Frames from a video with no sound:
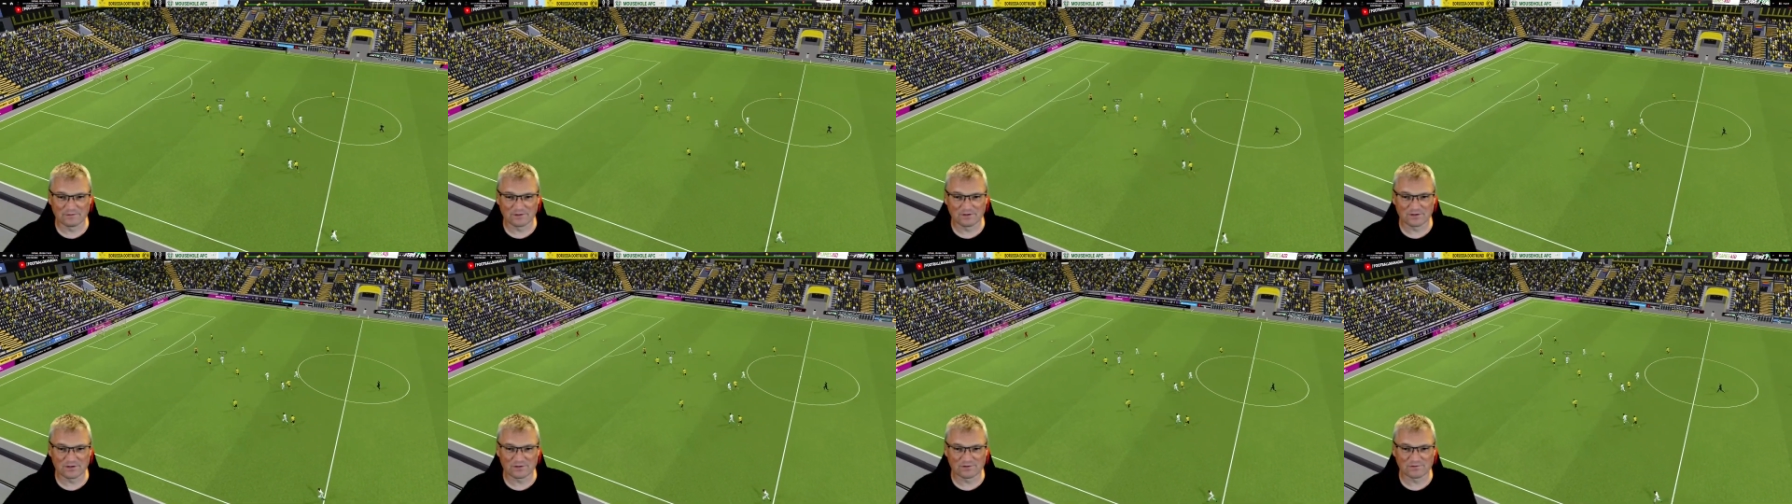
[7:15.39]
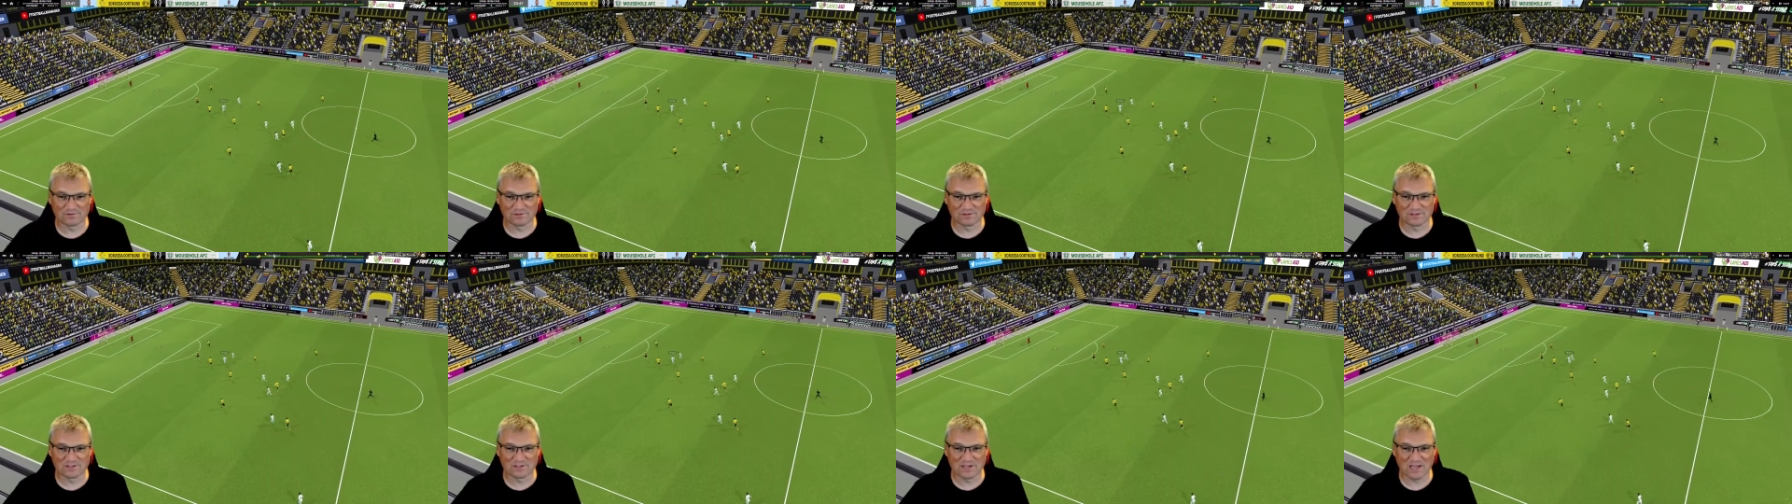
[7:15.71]

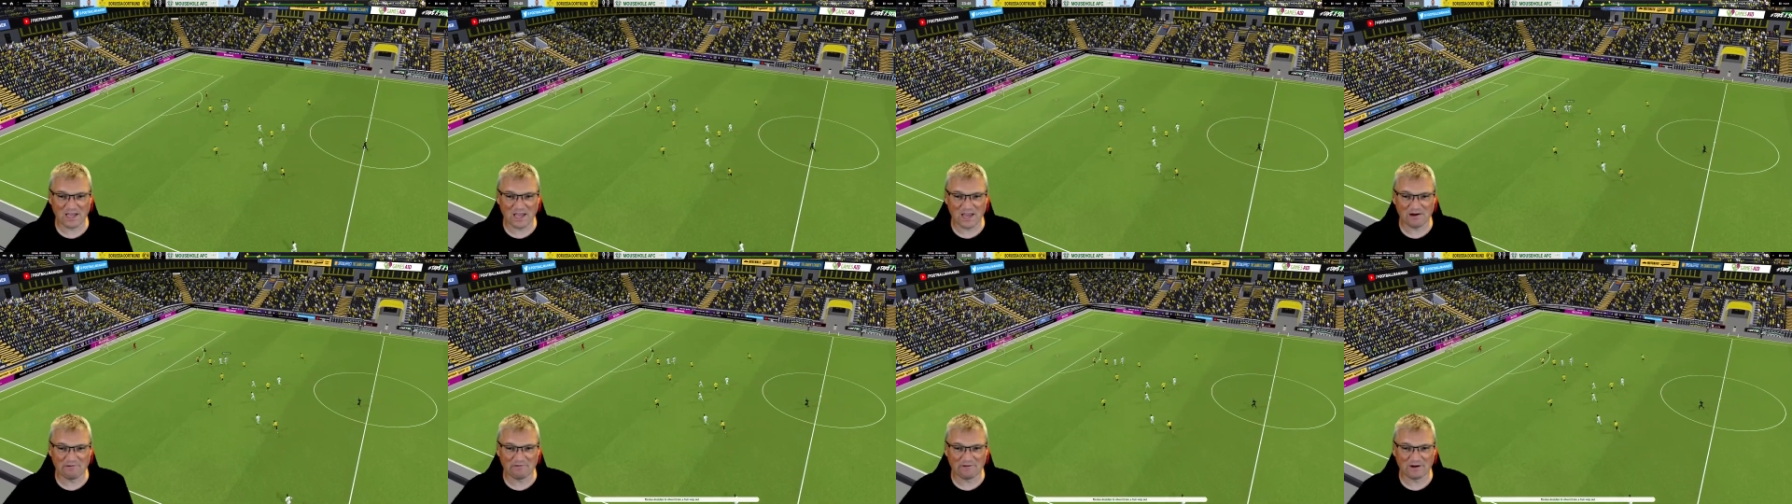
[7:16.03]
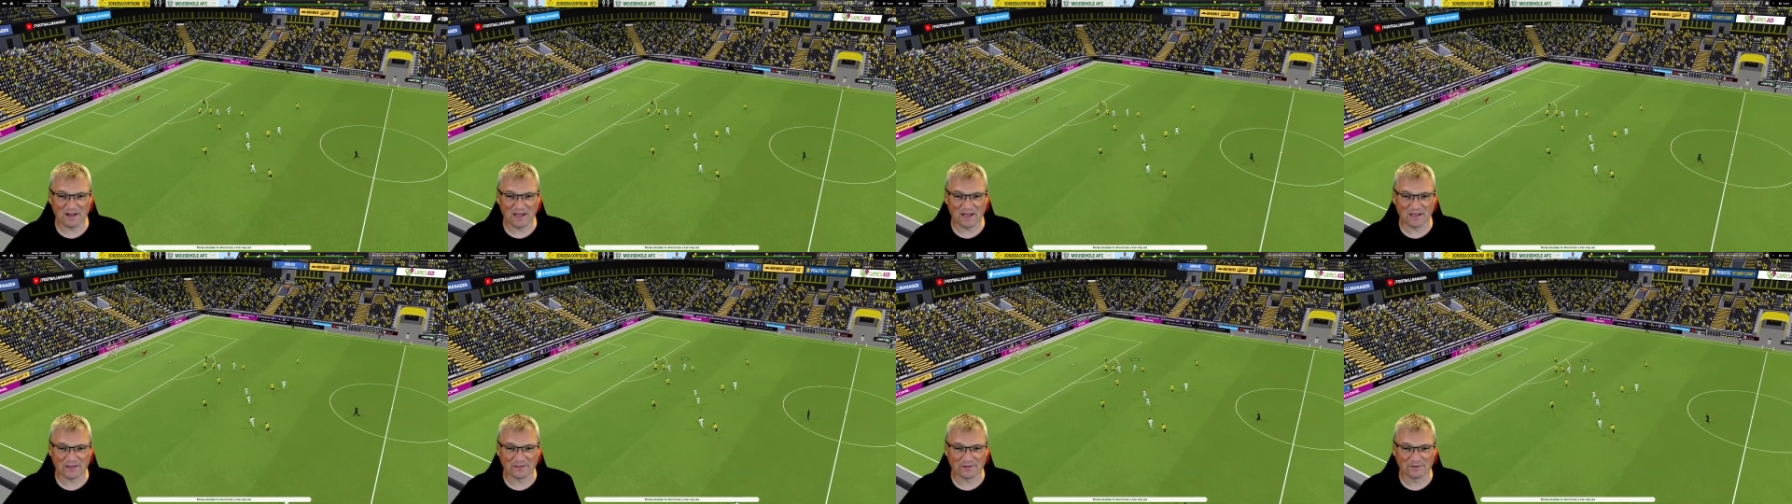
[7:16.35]
just
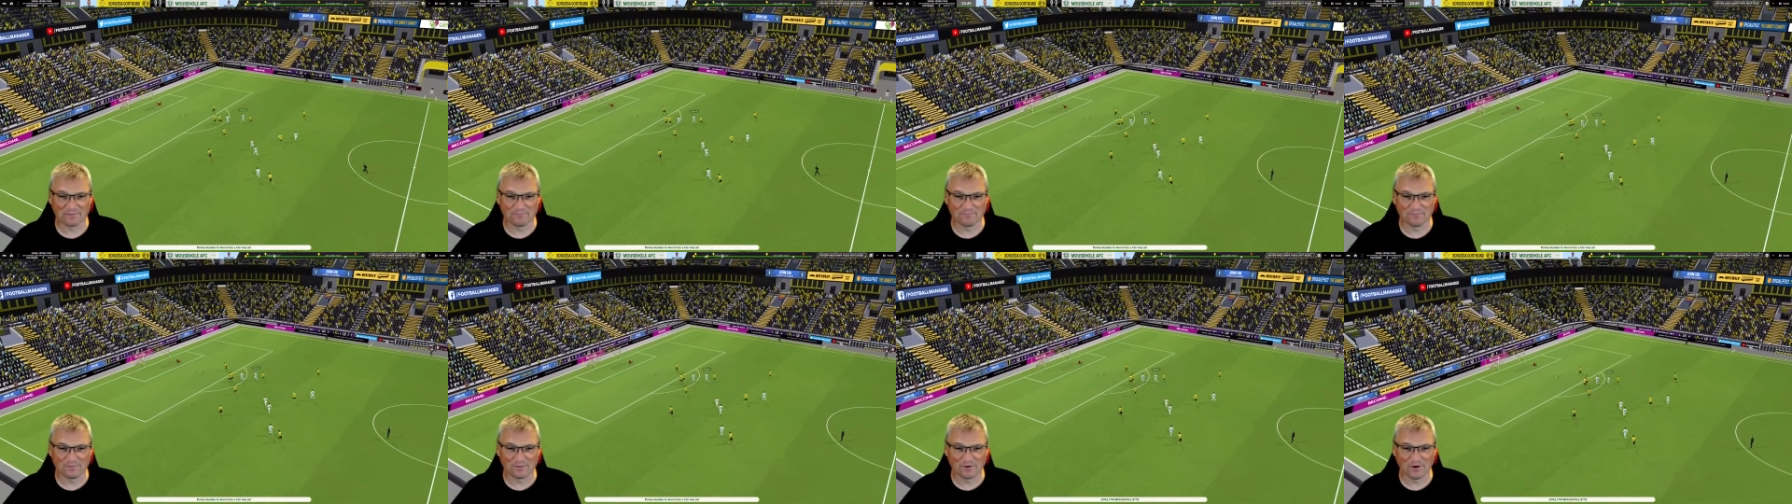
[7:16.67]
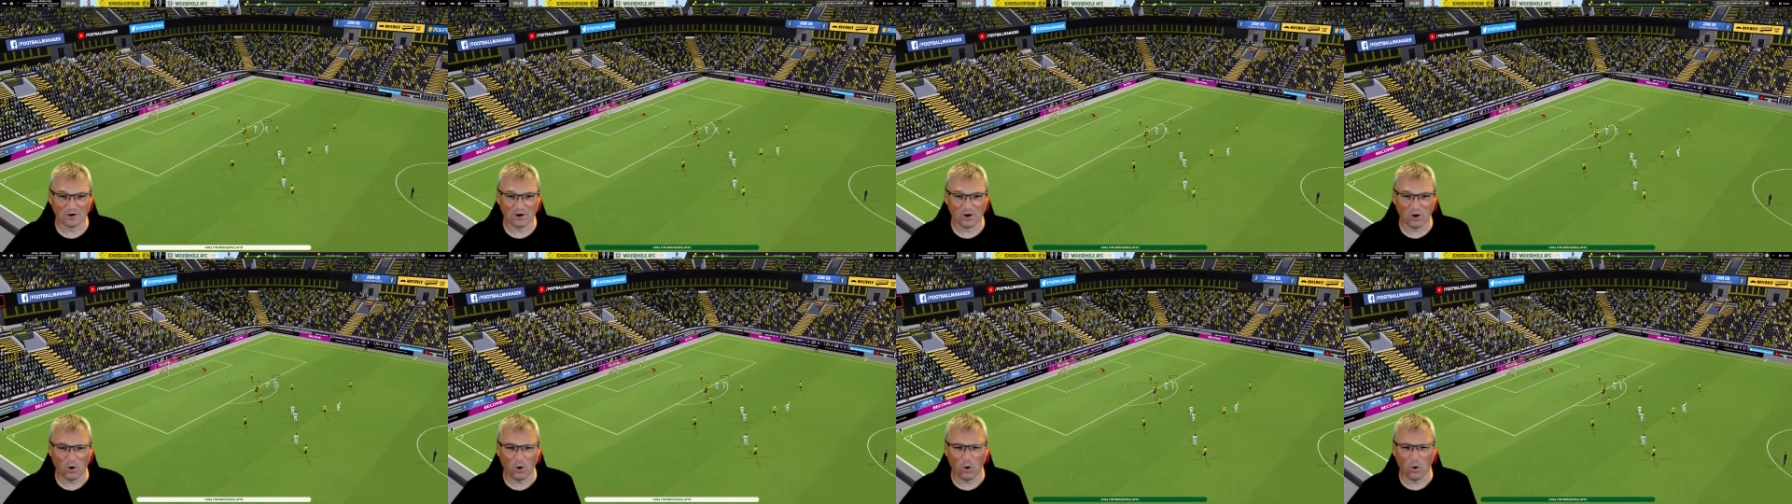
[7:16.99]
tearing at them.
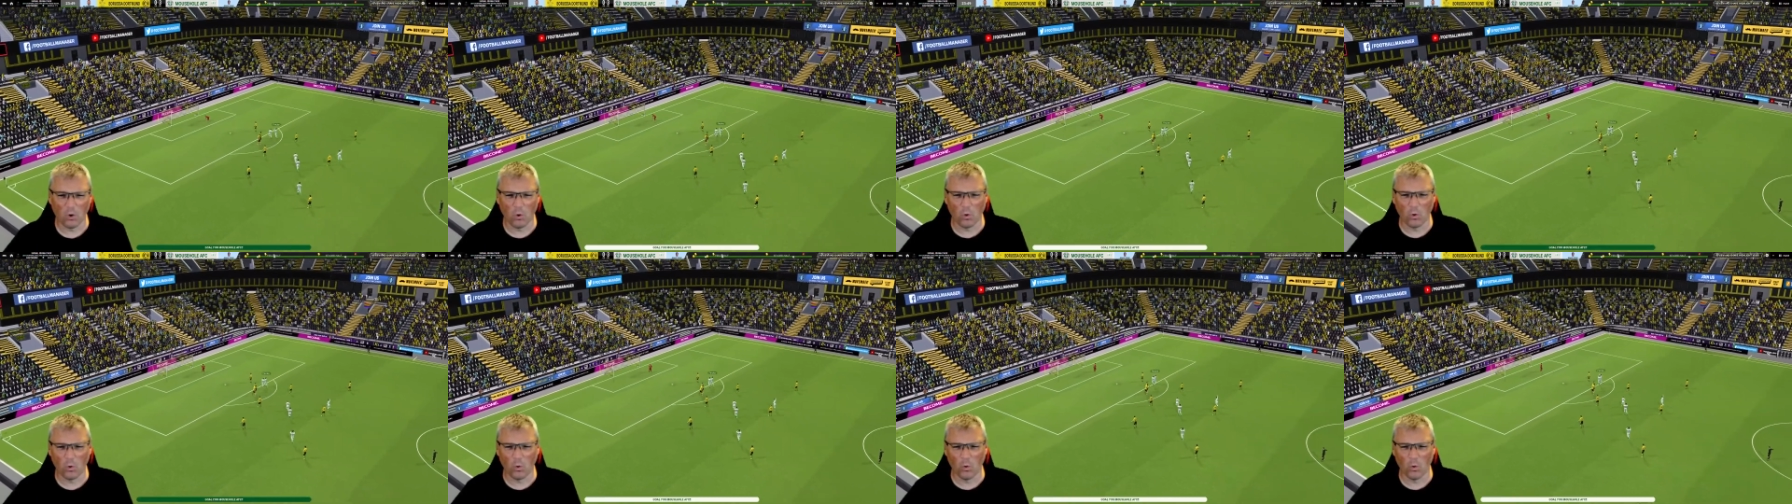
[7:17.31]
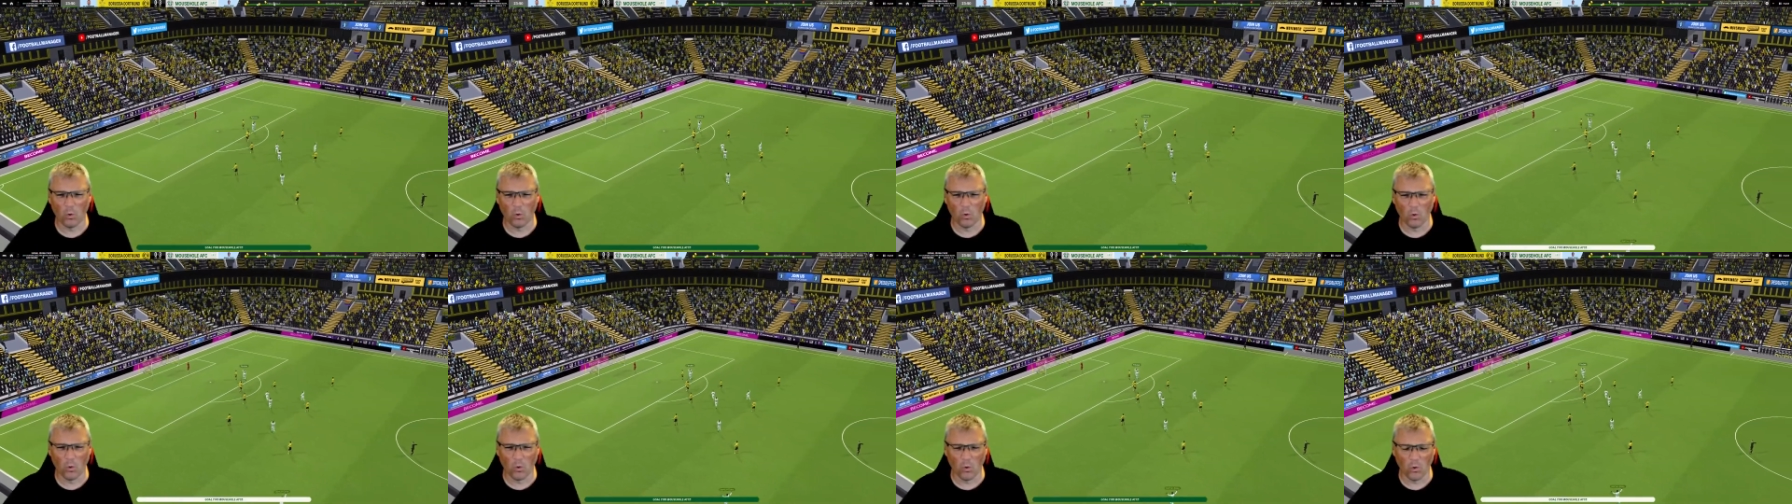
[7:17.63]

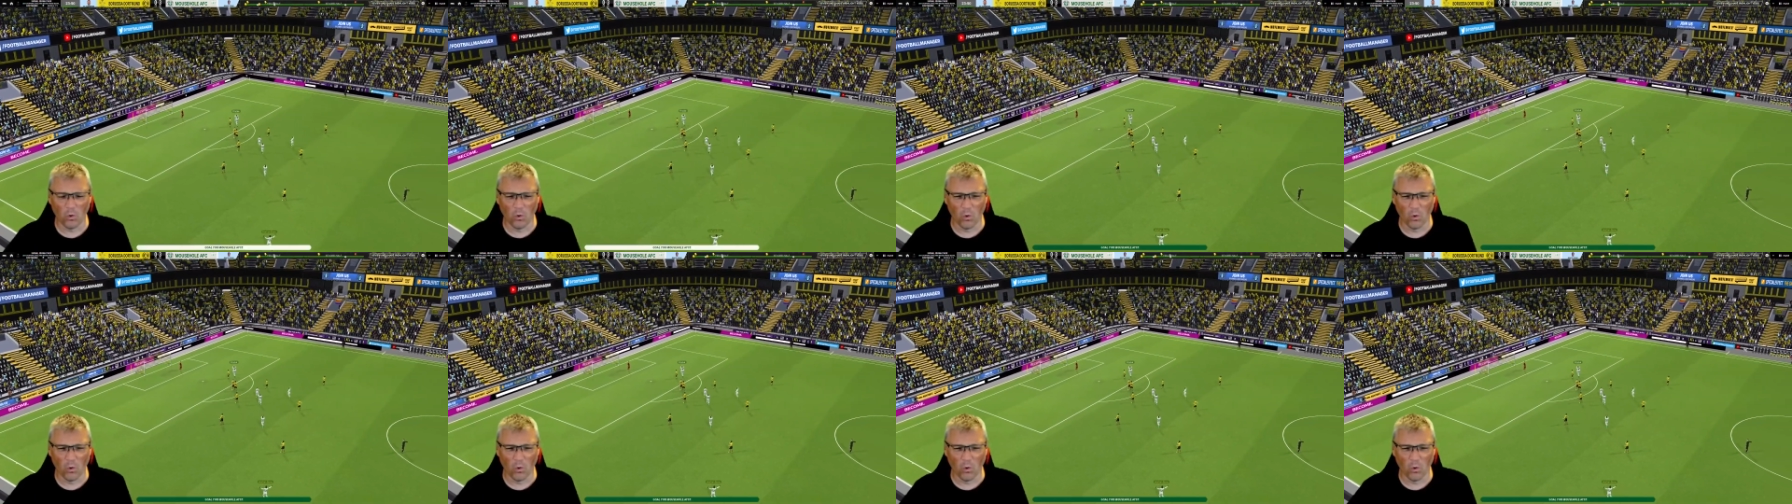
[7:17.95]
Oh.